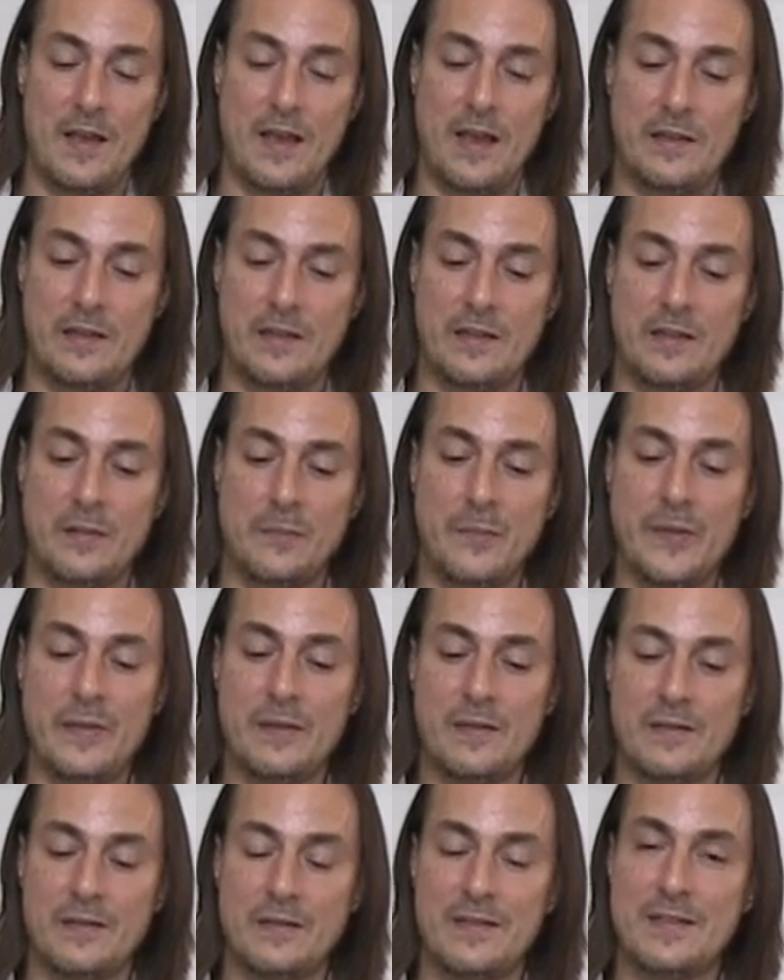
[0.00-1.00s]
And in the
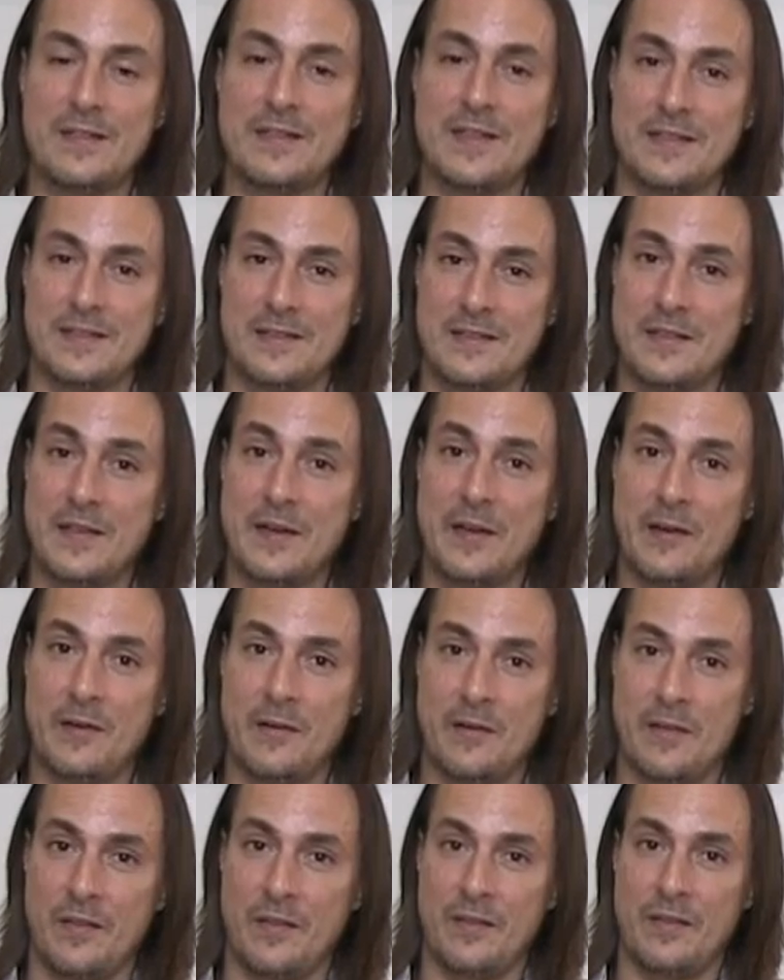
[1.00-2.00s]
middle sits the
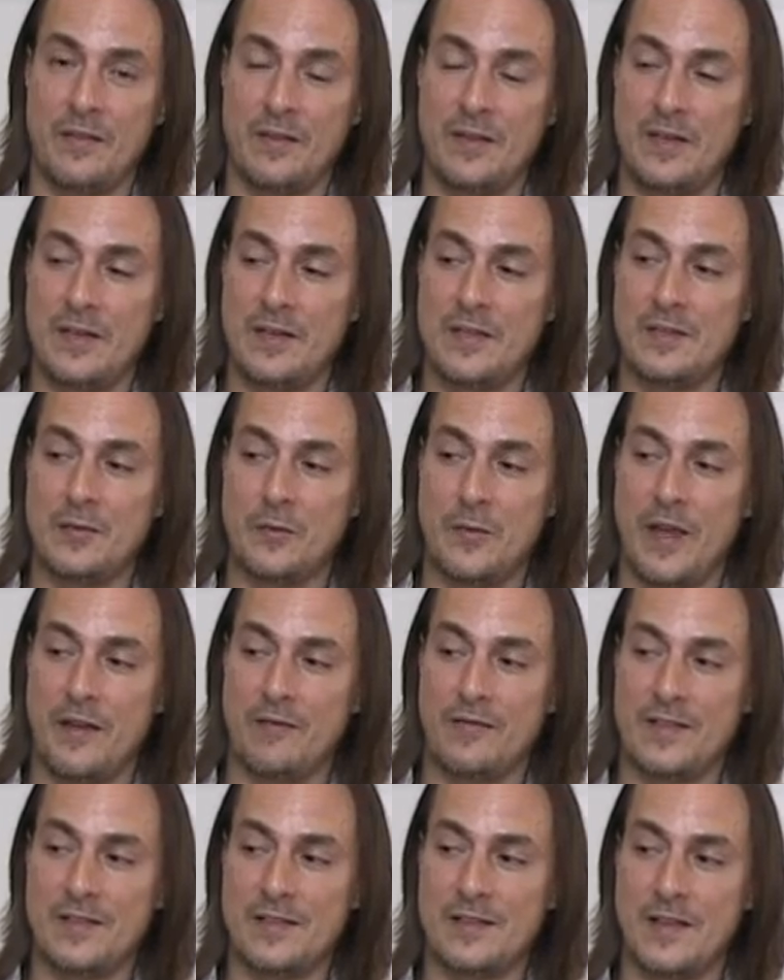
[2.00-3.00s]
earth. So we
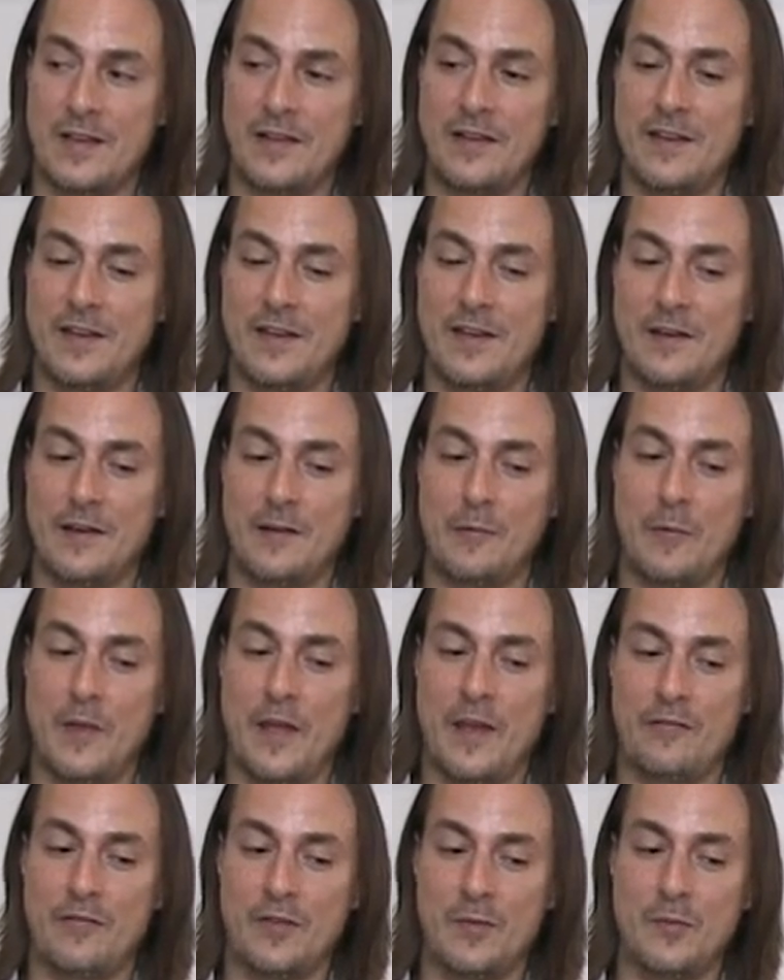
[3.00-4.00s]
have the sun here, we
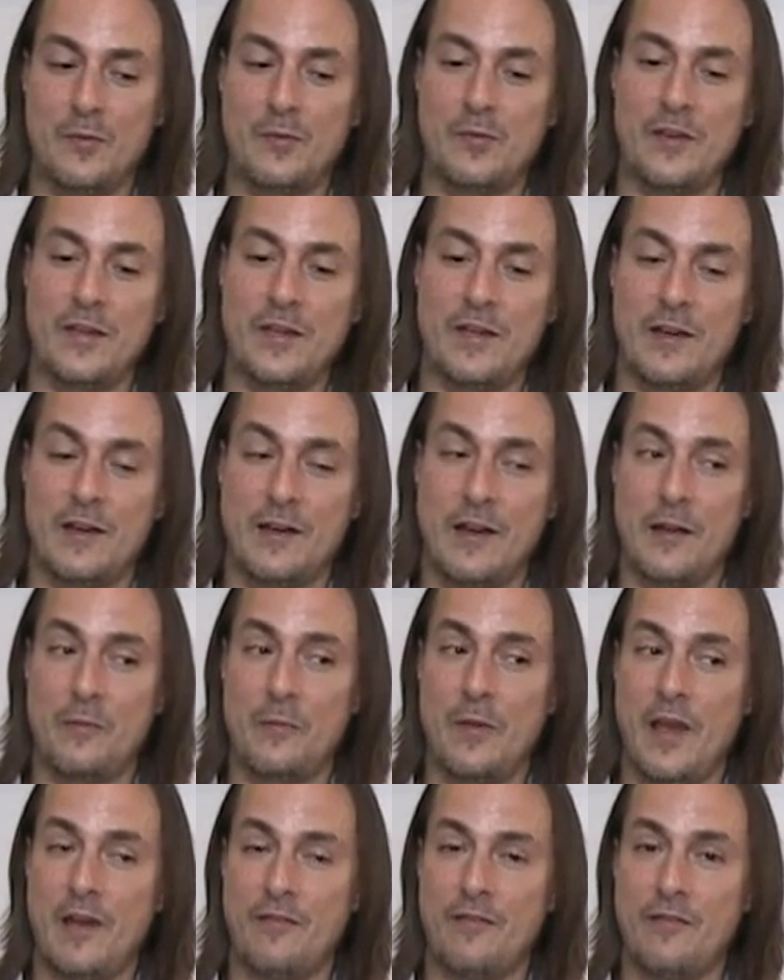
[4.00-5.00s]
have the moon here, and
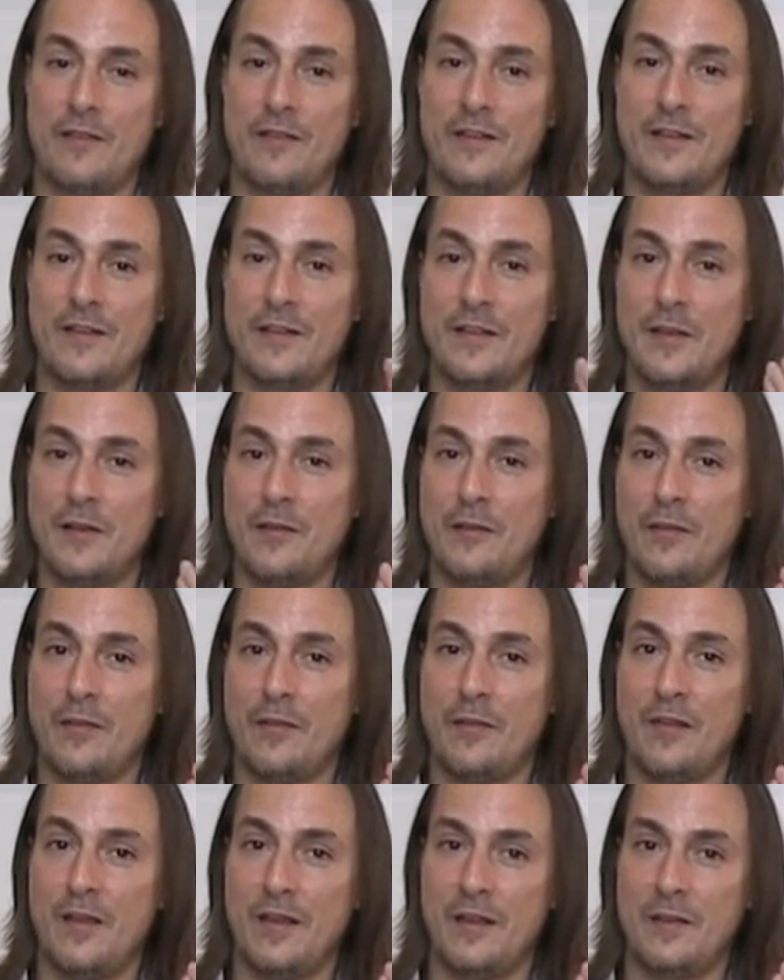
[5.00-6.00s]
we have the
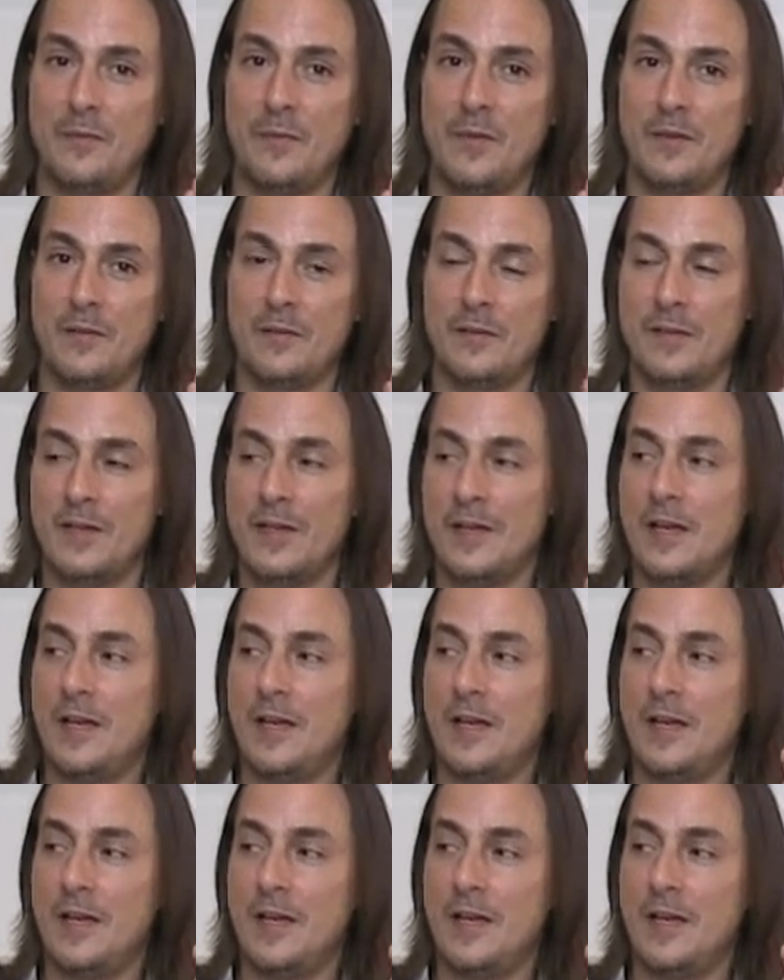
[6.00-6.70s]
earth in the middle.